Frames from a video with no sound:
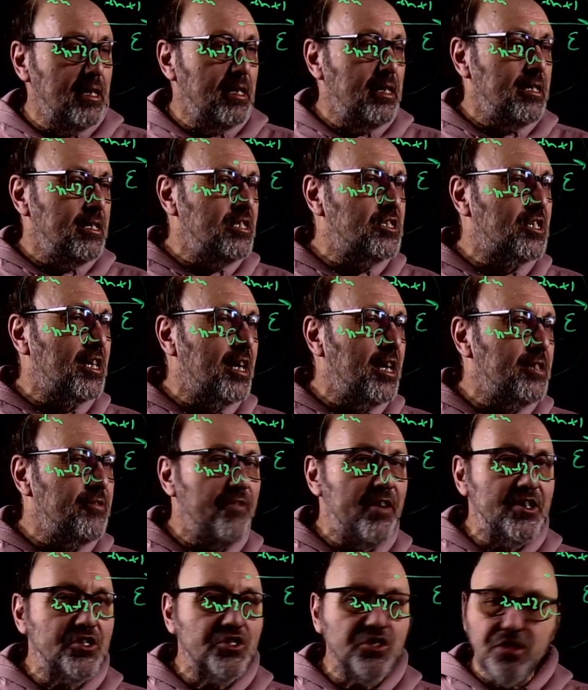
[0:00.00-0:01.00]
is
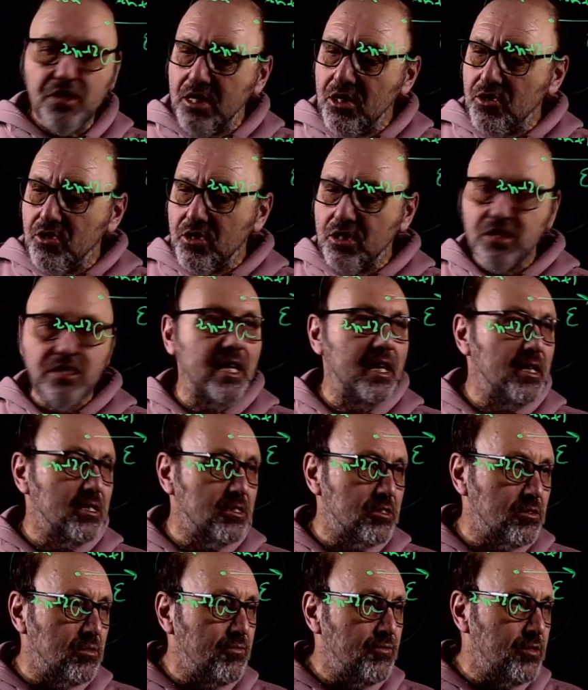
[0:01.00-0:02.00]
convergent in the sense
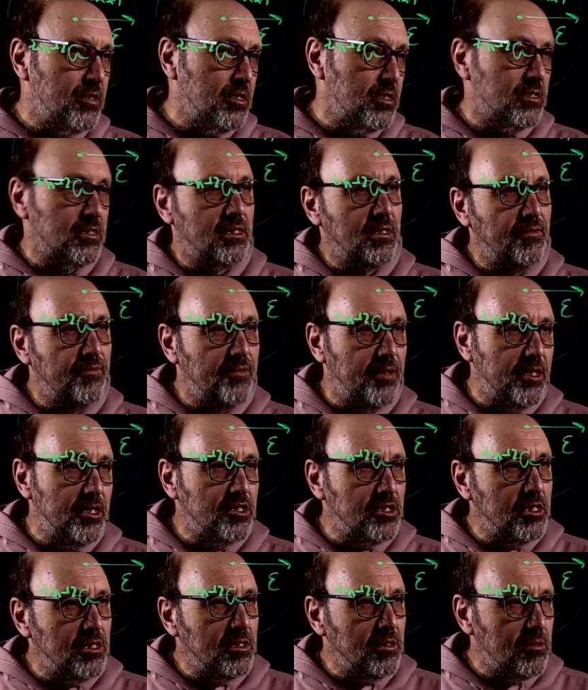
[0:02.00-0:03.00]
of this
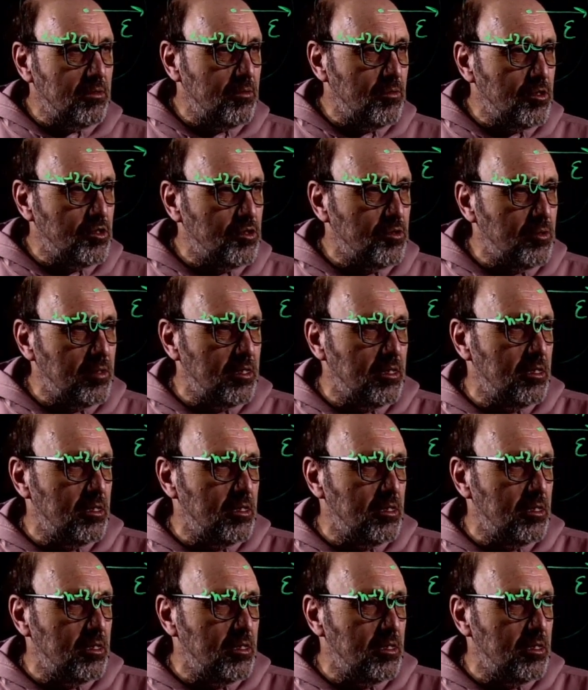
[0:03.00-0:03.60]
definition, which we